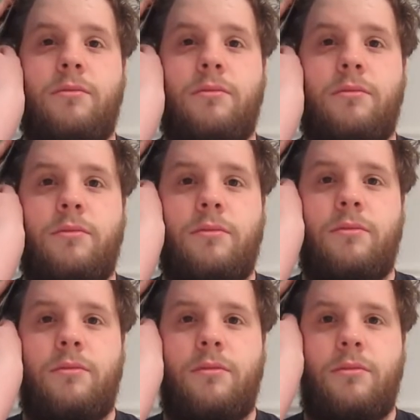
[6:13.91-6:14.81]

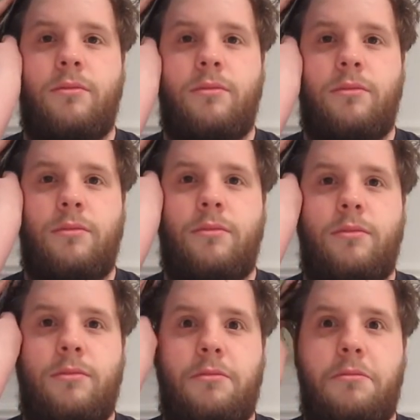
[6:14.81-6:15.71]

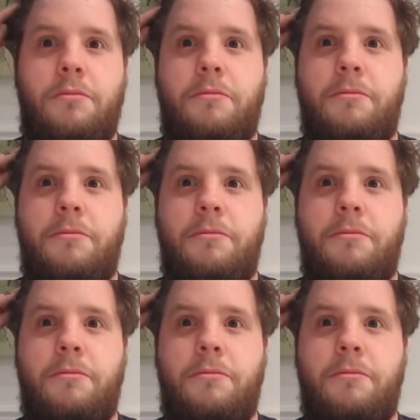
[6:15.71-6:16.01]
No one is speaking in this clip.